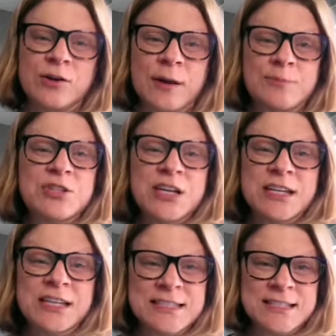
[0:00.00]

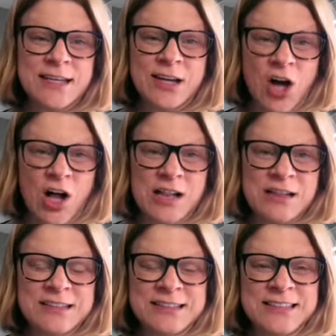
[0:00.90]
corruption at City
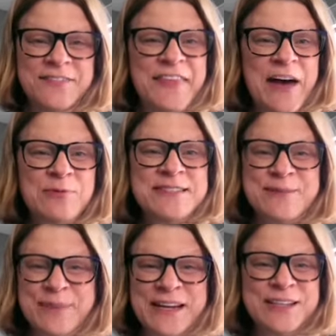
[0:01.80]
Hall. That was
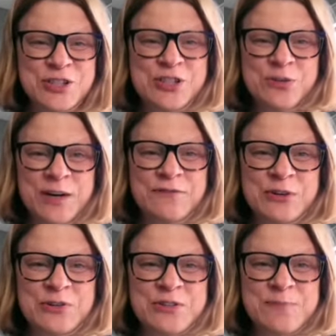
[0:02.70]
the main issue on
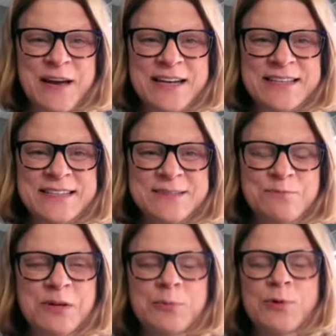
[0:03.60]
voters' minds.
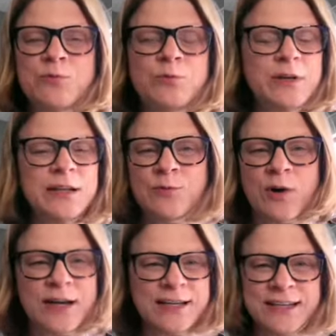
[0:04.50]
People really
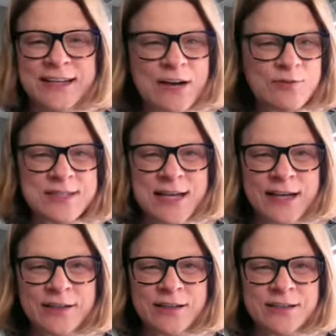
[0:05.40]
wanted an
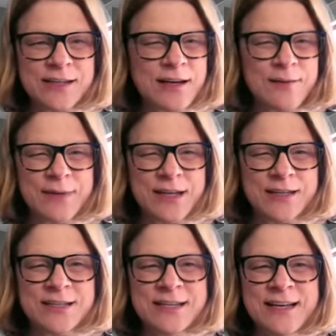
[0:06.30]
outsider to come
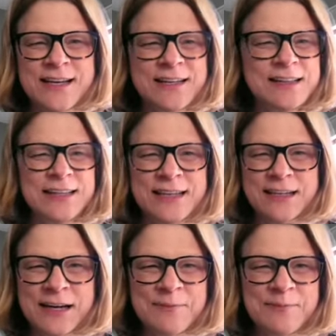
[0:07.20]
in, clean
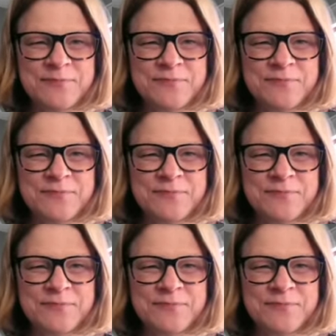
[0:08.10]
up,